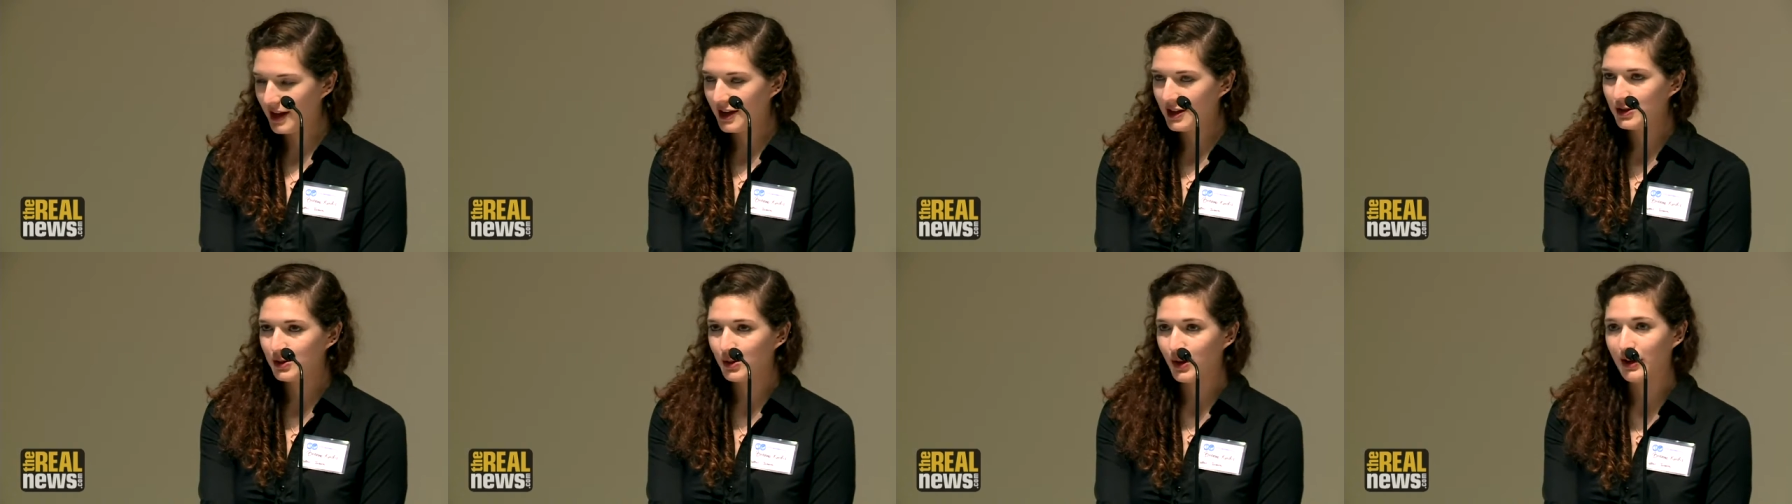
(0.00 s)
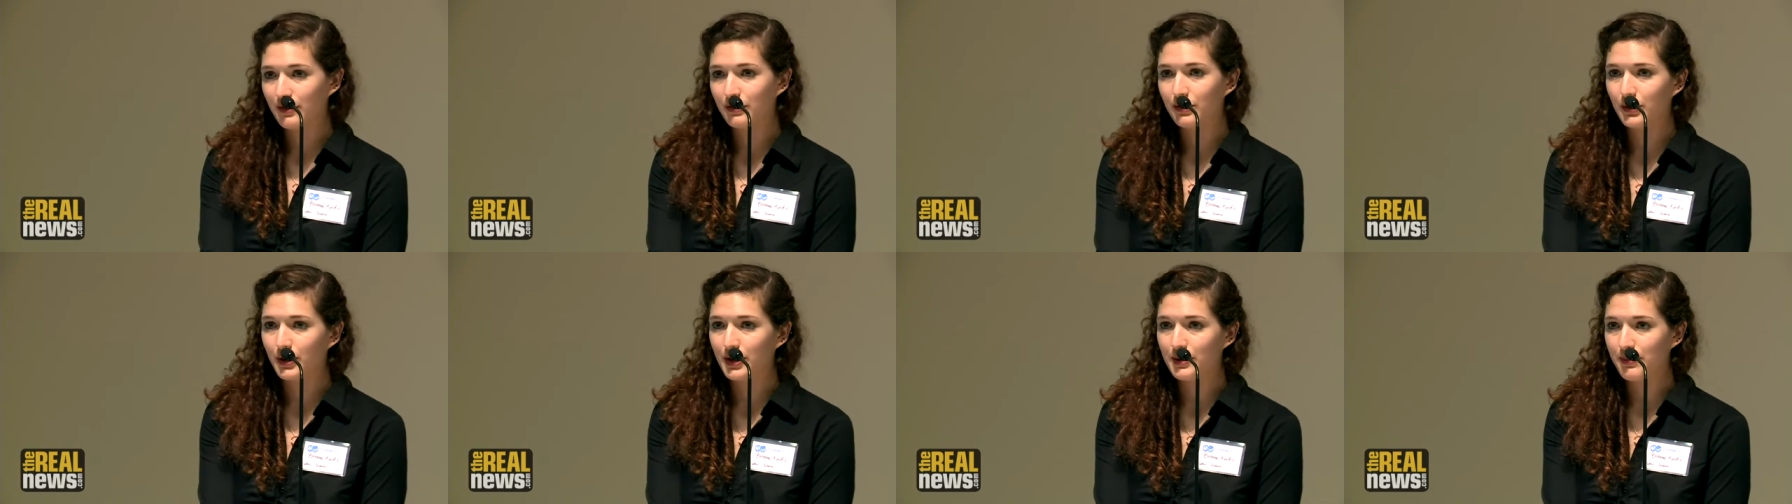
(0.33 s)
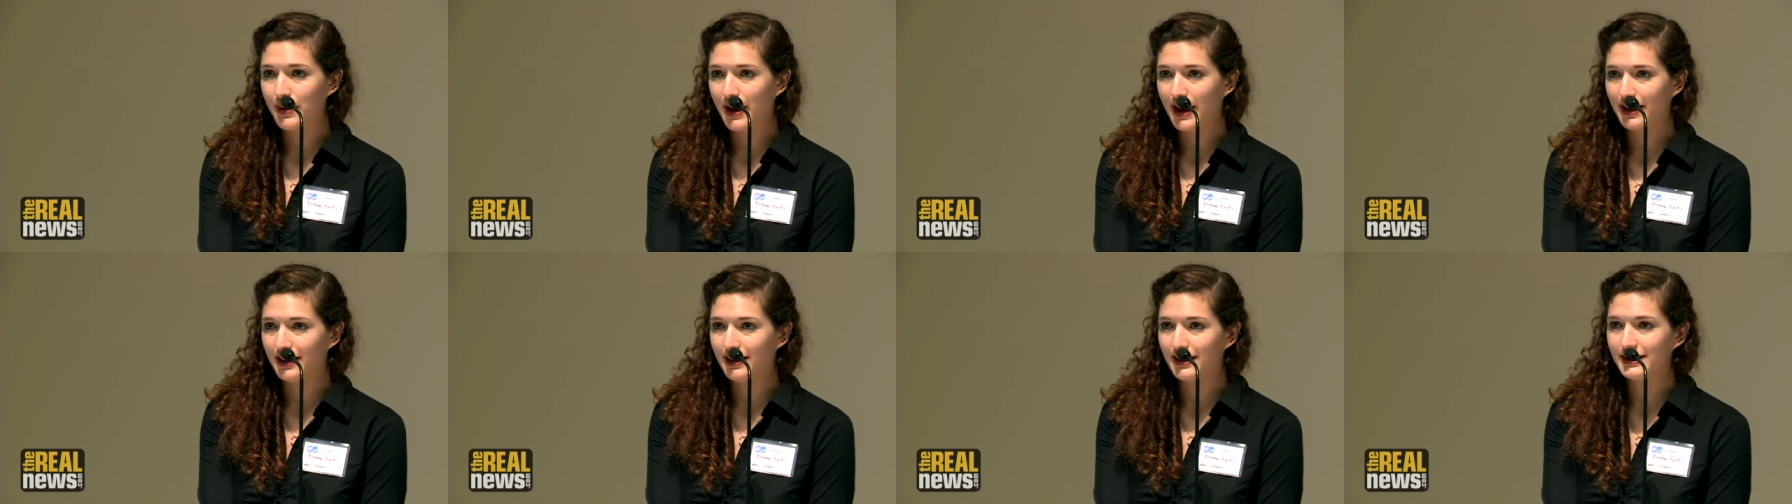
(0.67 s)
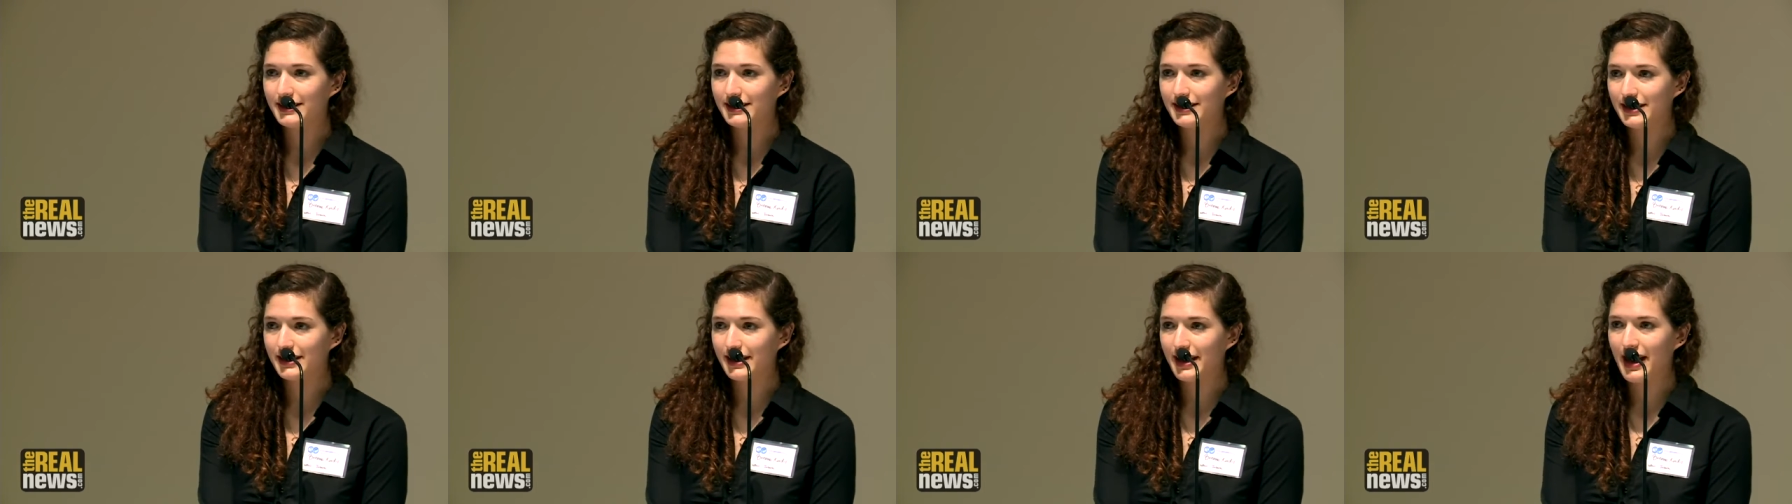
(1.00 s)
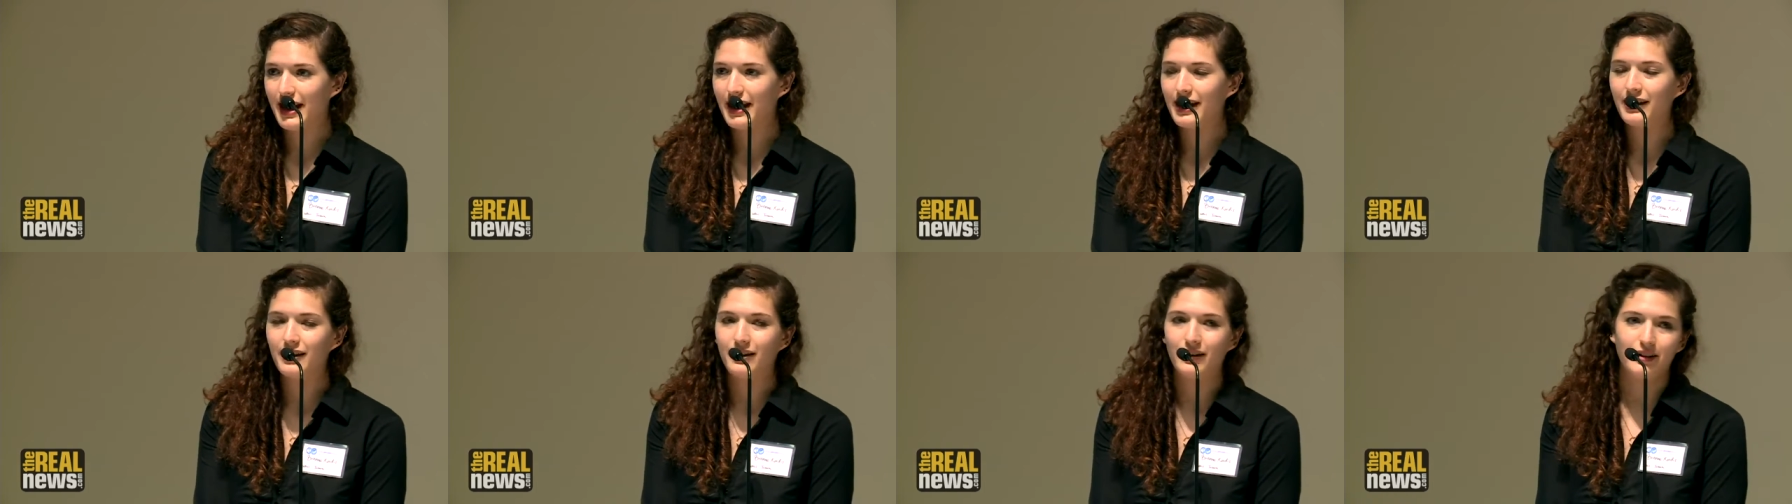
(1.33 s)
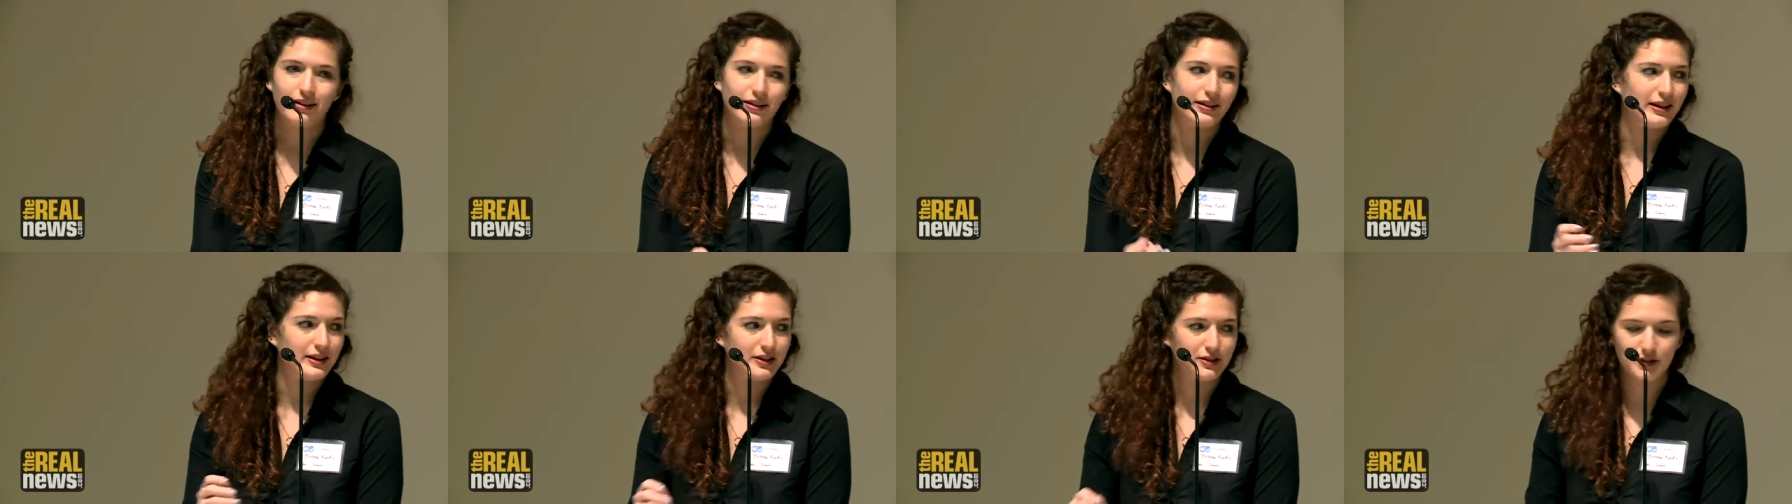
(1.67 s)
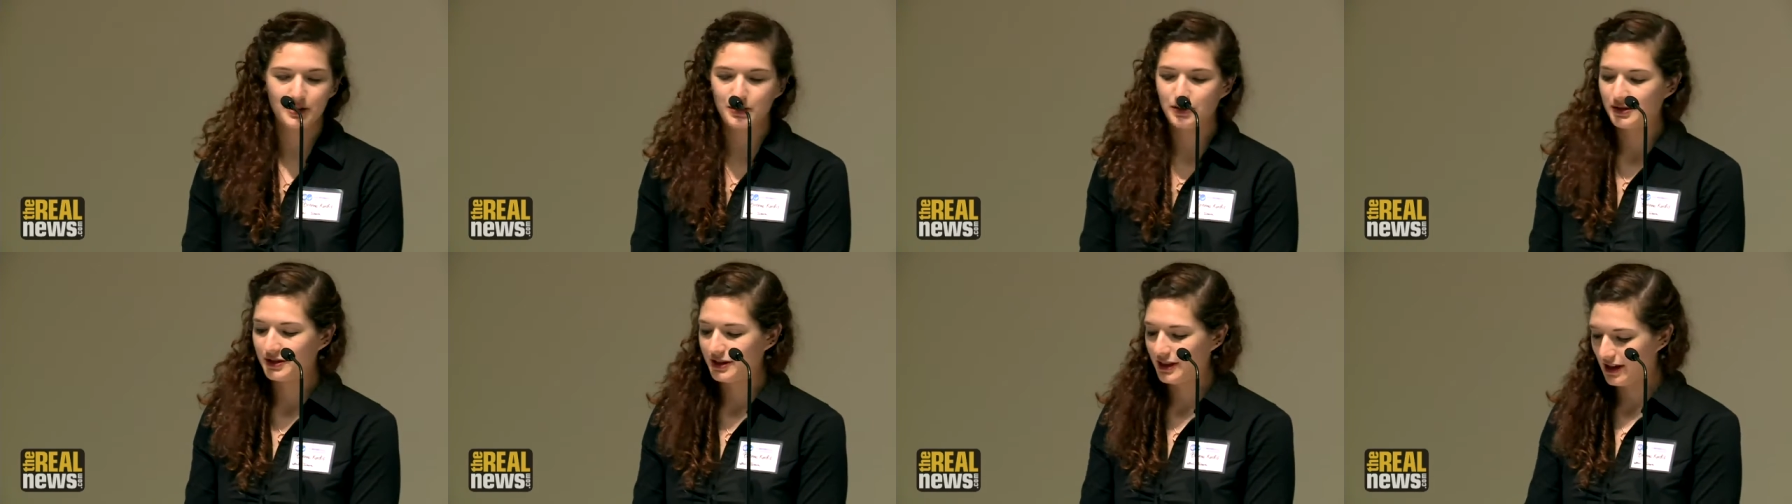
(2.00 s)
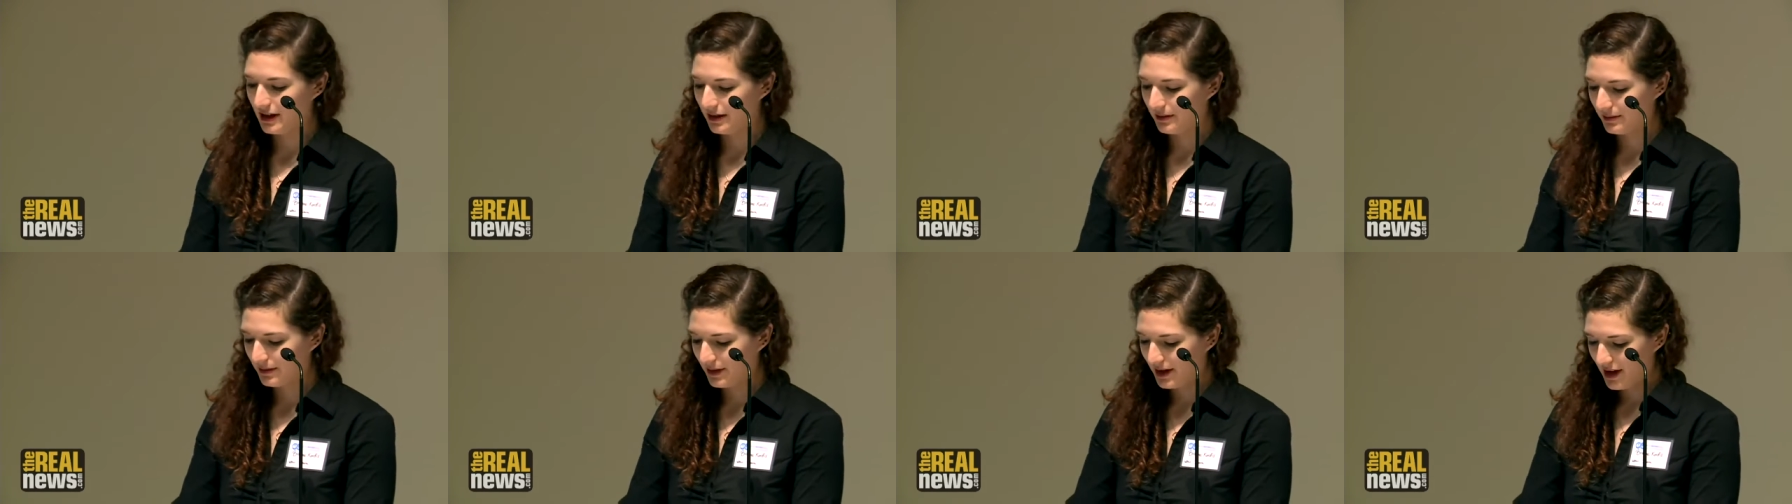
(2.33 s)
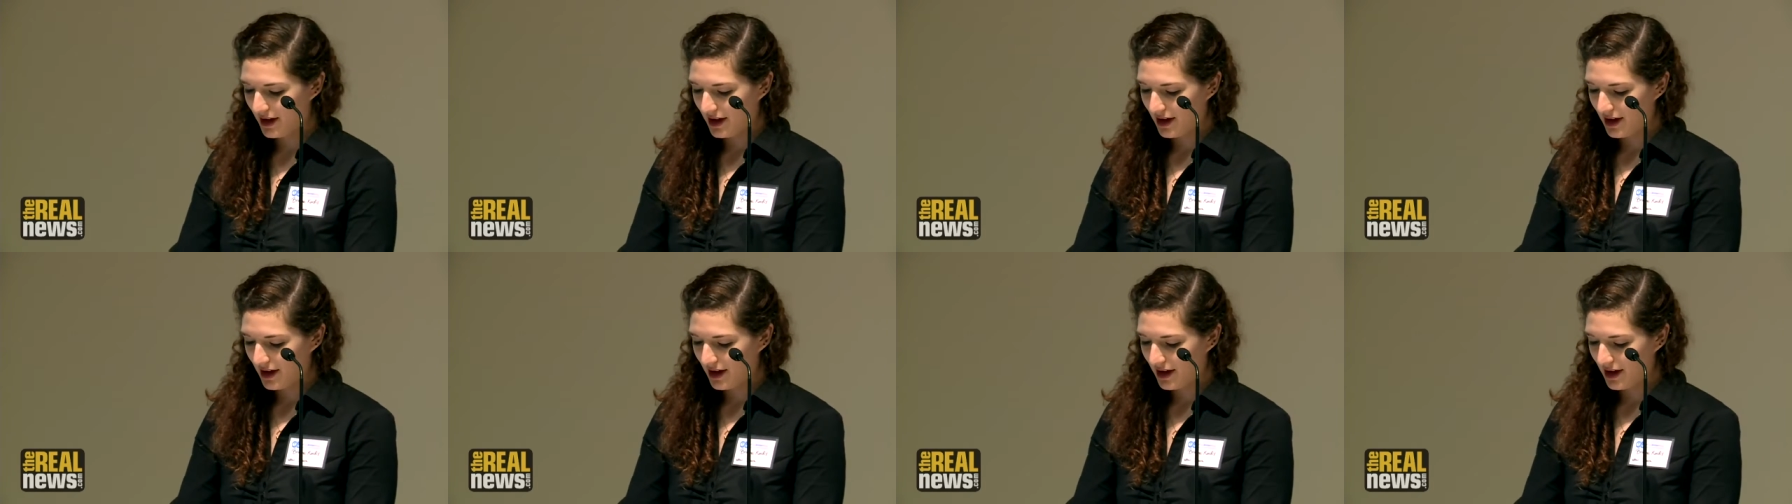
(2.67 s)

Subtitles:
So we have 3 panelists today, and I'll introduce them